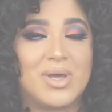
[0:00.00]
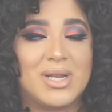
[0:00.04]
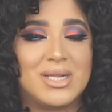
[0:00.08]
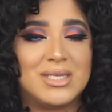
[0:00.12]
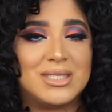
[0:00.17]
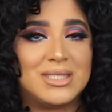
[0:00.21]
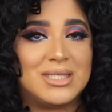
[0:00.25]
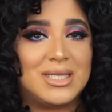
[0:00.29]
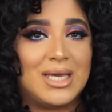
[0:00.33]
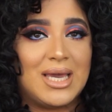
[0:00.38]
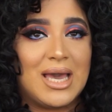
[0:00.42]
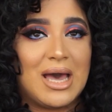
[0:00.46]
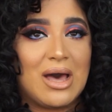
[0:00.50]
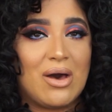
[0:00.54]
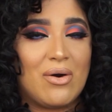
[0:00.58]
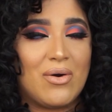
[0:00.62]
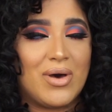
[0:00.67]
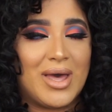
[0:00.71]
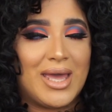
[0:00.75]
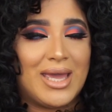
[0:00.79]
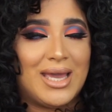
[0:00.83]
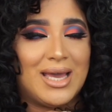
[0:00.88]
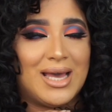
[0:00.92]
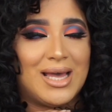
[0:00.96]
want to see how
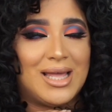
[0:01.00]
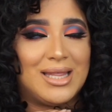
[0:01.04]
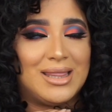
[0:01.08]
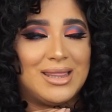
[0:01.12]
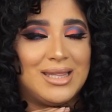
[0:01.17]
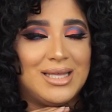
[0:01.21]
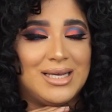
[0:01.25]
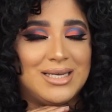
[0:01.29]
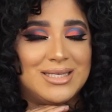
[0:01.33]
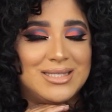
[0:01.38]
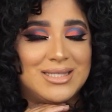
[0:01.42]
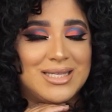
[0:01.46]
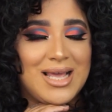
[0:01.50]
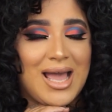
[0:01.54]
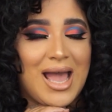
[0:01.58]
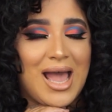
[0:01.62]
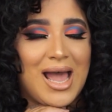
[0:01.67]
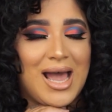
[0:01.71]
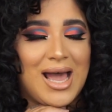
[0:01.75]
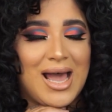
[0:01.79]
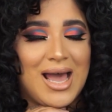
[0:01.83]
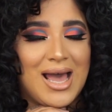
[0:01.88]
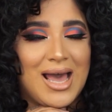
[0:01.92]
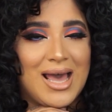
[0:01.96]
I got these
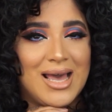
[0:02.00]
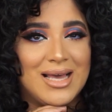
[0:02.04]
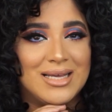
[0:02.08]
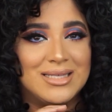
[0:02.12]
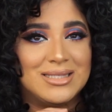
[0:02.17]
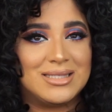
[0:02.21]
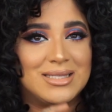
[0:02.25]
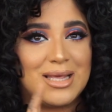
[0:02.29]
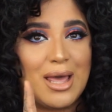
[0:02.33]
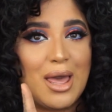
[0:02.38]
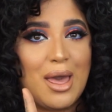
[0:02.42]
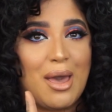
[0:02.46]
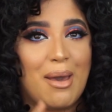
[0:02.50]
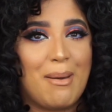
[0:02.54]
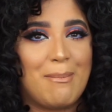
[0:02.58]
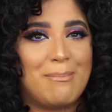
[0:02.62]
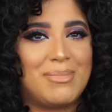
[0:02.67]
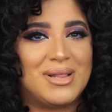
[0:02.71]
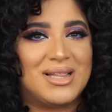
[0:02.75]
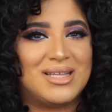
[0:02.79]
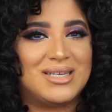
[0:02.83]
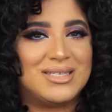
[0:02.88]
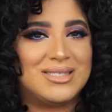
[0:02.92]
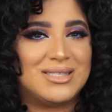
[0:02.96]
eyes,
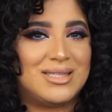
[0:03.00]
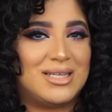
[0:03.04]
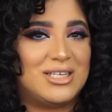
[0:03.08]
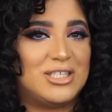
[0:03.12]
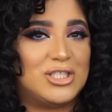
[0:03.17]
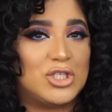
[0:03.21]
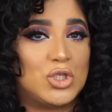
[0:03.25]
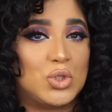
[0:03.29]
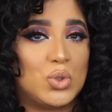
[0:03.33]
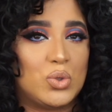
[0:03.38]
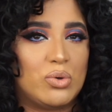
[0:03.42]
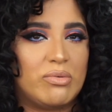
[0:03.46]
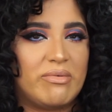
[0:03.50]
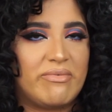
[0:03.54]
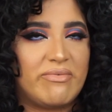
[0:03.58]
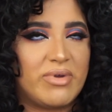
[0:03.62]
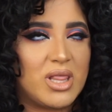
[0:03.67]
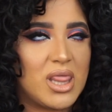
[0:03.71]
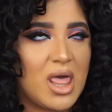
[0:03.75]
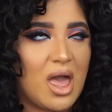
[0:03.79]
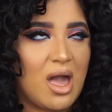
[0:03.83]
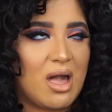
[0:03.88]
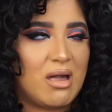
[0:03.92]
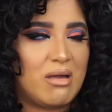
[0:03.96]
please stay tuned for
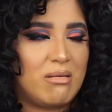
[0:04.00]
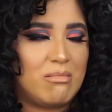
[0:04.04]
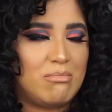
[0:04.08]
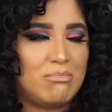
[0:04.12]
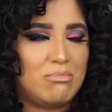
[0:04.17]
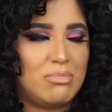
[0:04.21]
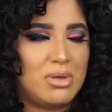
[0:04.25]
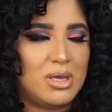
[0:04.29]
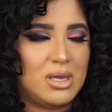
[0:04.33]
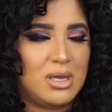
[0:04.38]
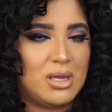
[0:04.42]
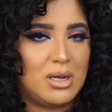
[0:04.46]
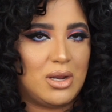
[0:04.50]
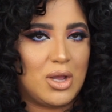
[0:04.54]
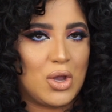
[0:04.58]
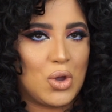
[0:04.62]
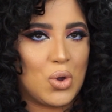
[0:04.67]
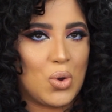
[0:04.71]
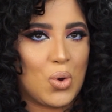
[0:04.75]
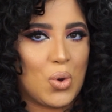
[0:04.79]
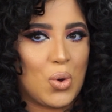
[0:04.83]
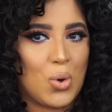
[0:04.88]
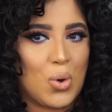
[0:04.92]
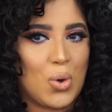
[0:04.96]
that
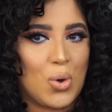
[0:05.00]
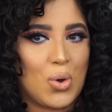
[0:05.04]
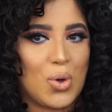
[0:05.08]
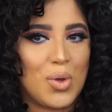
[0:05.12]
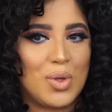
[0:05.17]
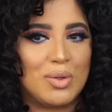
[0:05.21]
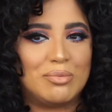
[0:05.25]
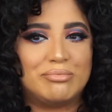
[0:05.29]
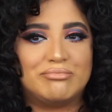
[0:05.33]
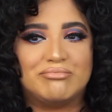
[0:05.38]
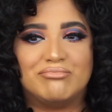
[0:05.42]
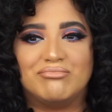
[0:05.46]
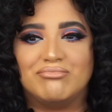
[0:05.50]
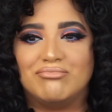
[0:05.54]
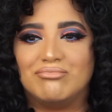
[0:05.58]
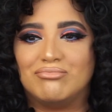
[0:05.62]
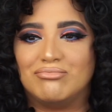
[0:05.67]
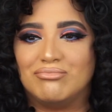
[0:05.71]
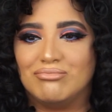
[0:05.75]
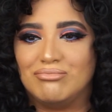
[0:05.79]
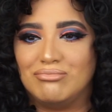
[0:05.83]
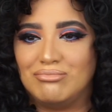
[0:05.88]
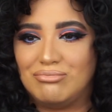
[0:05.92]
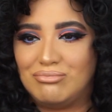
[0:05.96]
video.
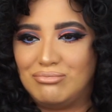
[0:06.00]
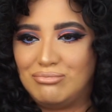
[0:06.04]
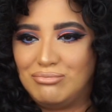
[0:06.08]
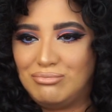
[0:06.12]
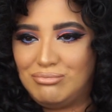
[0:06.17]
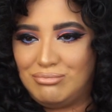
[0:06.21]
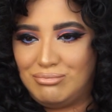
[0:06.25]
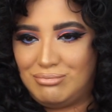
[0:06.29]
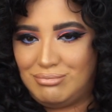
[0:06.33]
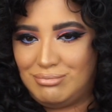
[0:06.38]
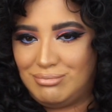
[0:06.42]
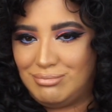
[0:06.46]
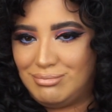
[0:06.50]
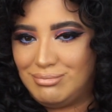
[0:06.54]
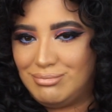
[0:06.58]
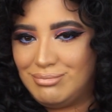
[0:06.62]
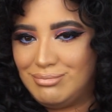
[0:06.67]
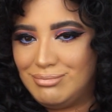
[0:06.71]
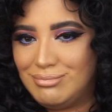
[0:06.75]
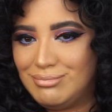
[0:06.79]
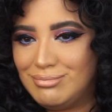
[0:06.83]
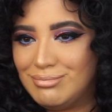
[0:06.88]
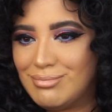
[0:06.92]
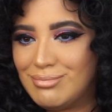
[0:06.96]
My